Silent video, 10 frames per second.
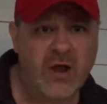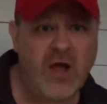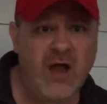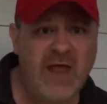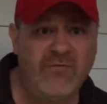Are
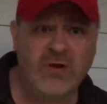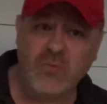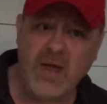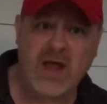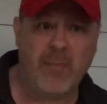y'all that
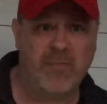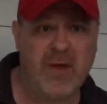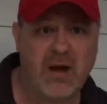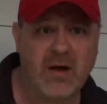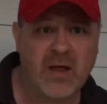foolish? Wake up,
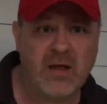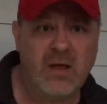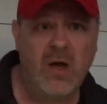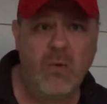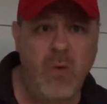America.
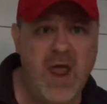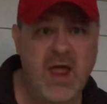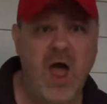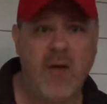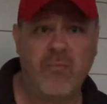
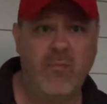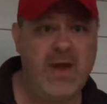Wake up.